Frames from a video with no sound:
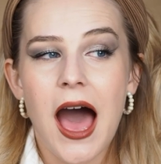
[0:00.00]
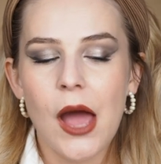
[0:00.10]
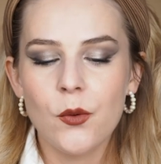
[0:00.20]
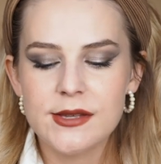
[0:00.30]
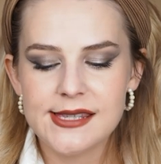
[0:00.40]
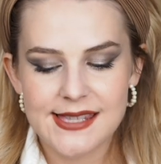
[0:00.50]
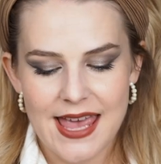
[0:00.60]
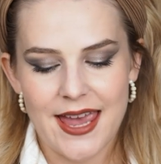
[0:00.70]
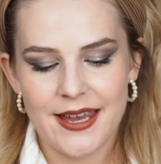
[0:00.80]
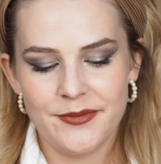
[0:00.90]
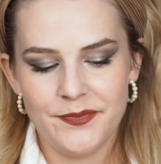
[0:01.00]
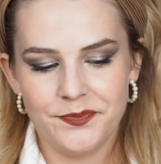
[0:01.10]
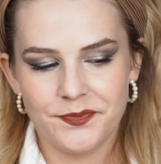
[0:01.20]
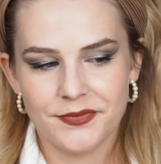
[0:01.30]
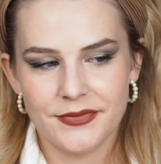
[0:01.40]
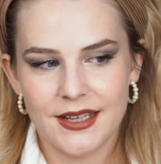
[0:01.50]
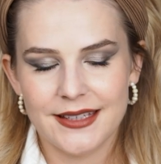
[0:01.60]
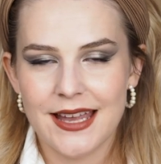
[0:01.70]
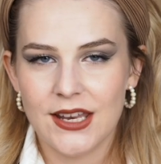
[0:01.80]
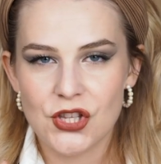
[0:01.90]
I would say
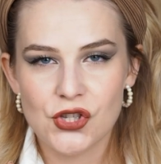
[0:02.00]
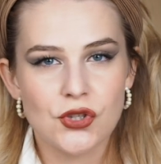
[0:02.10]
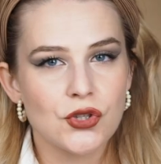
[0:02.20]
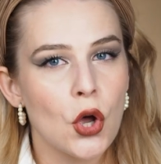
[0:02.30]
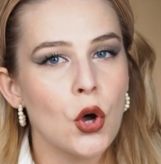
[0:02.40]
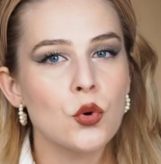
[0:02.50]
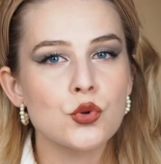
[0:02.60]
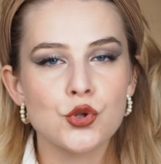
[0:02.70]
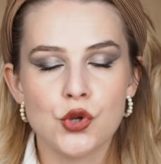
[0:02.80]
that it's so